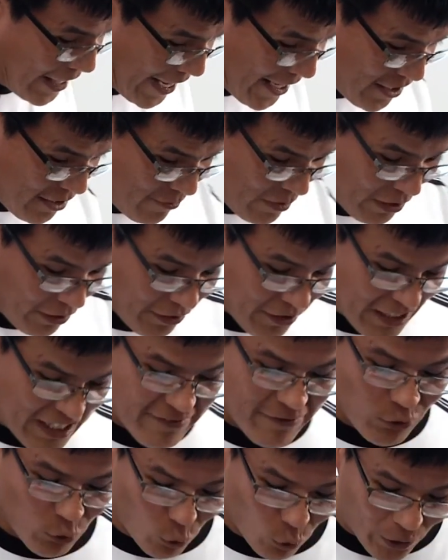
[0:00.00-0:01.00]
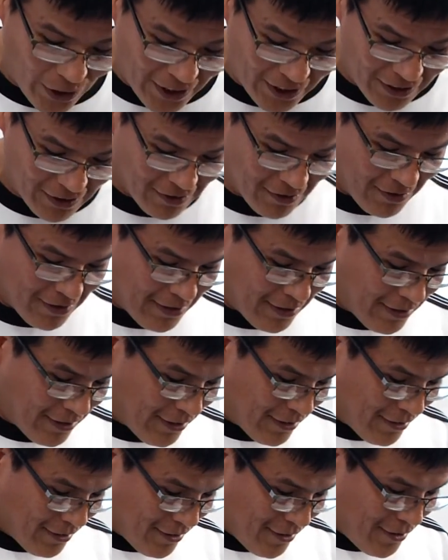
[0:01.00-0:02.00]
Latin American, even white.
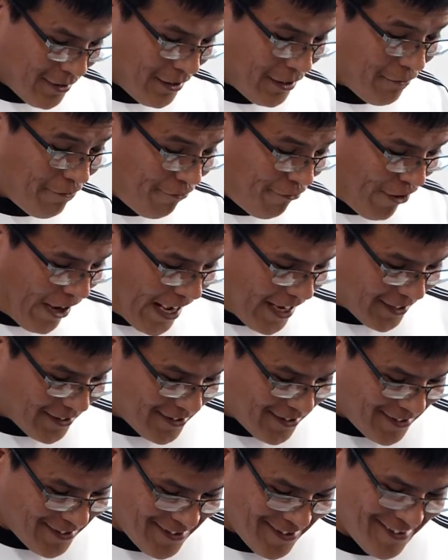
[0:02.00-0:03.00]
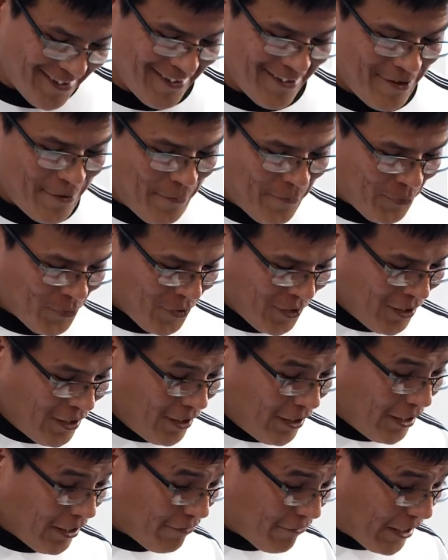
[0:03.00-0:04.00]
In fact,
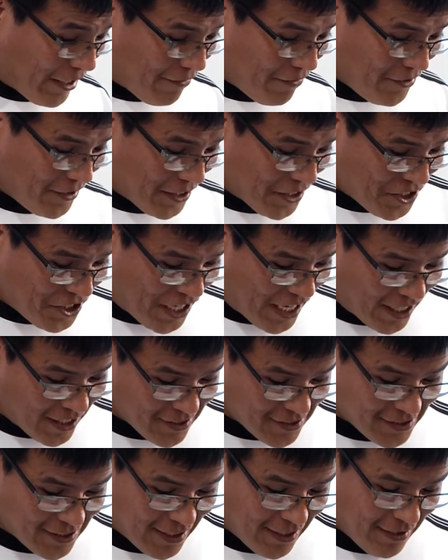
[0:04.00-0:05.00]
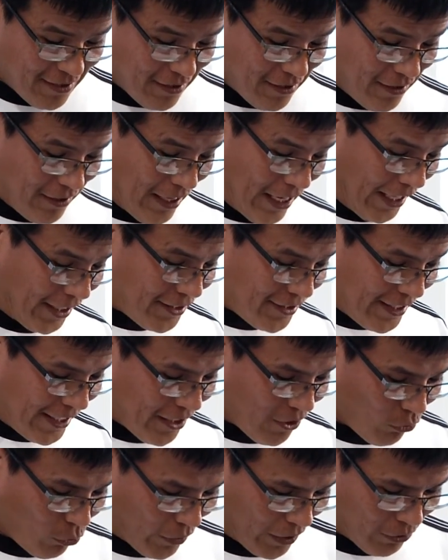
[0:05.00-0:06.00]
if given the chance, I'd
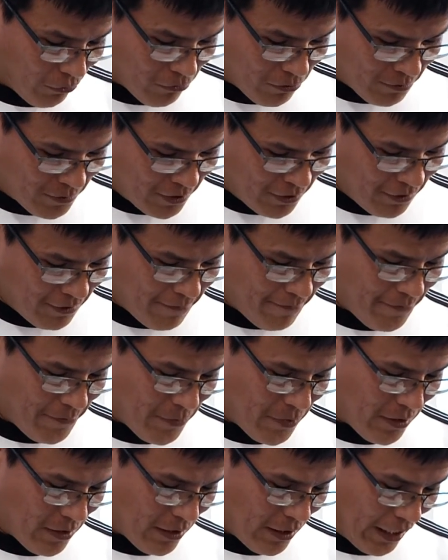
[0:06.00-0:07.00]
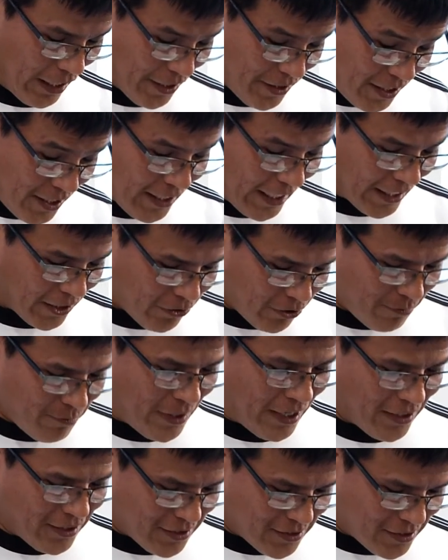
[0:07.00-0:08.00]
date a white woman. I think I could
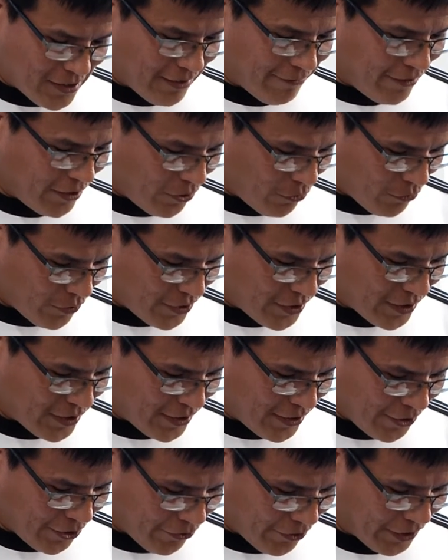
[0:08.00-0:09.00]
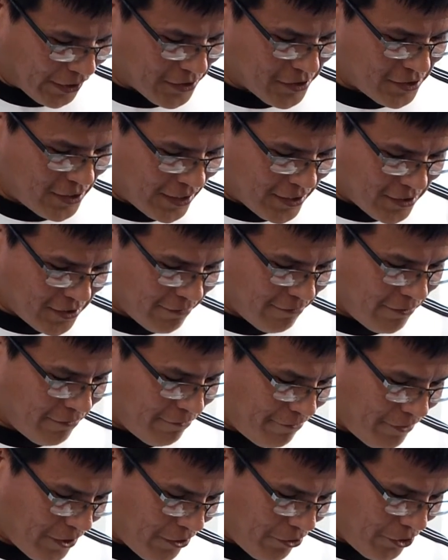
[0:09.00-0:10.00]
manage living with a lingering sense of
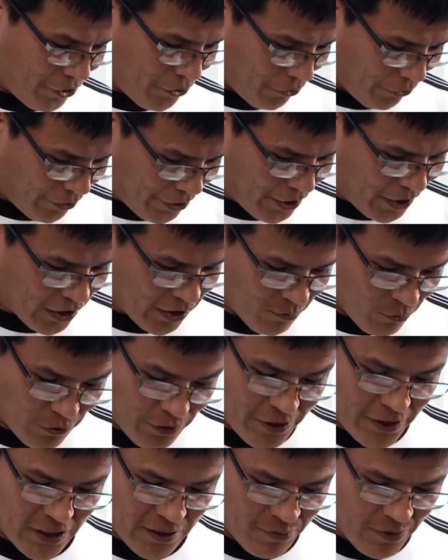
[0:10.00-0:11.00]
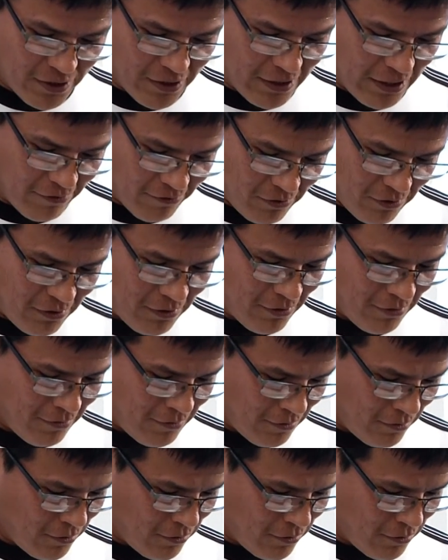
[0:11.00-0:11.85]
inferiority on a more intimate level.